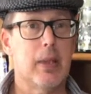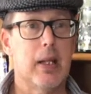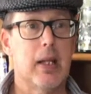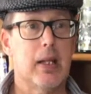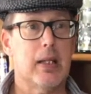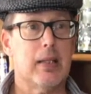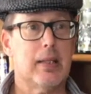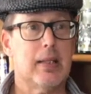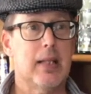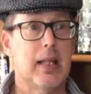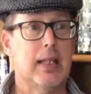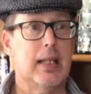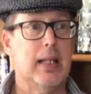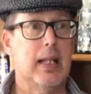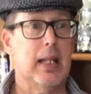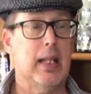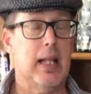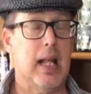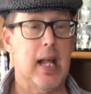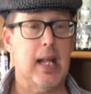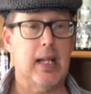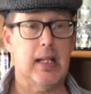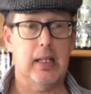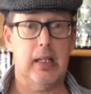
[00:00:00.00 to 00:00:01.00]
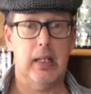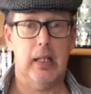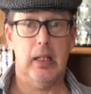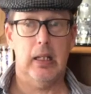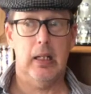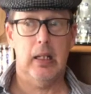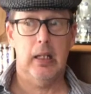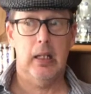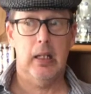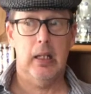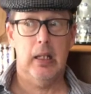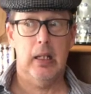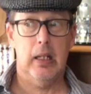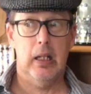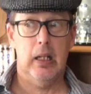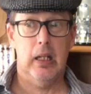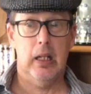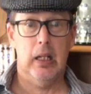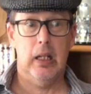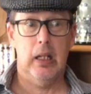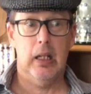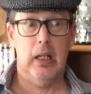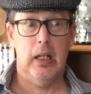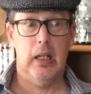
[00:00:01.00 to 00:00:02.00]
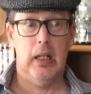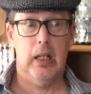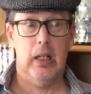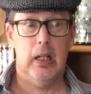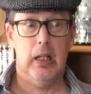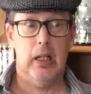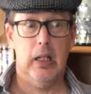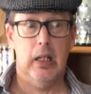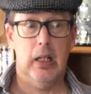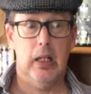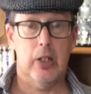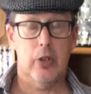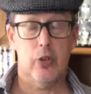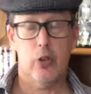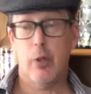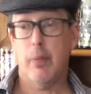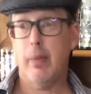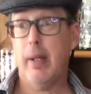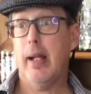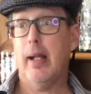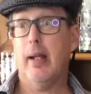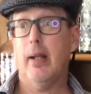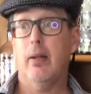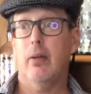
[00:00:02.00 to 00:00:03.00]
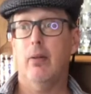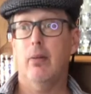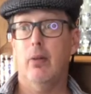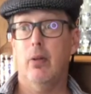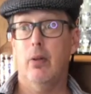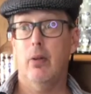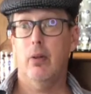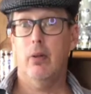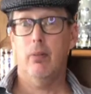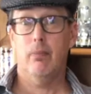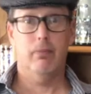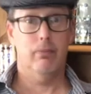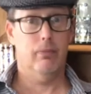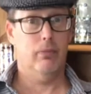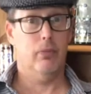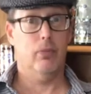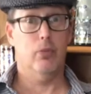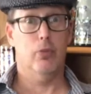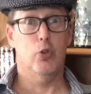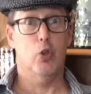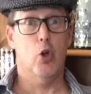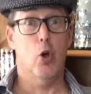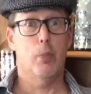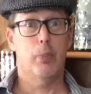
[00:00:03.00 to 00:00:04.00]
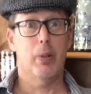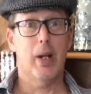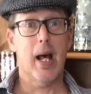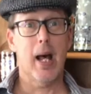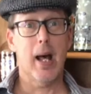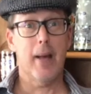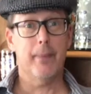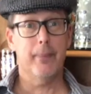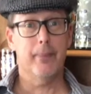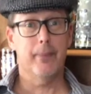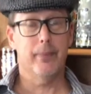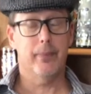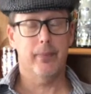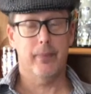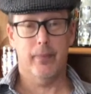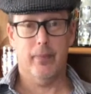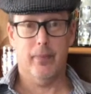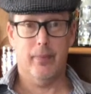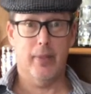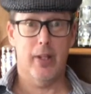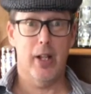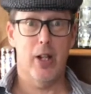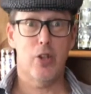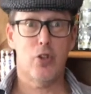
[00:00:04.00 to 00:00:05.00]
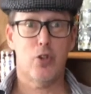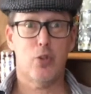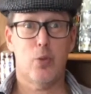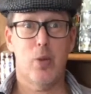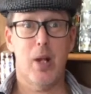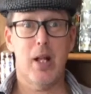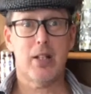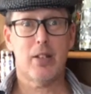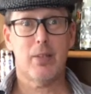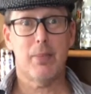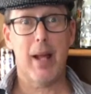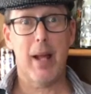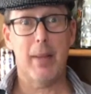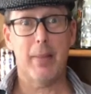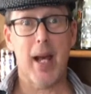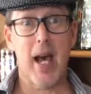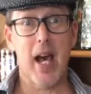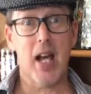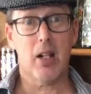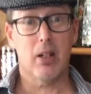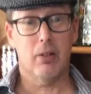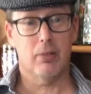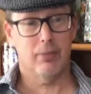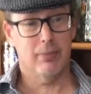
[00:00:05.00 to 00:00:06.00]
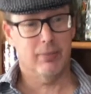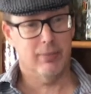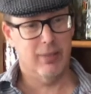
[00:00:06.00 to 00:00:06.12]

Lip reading: else said they liked it. So I'm like, no problem. Here's the rest of my bottle.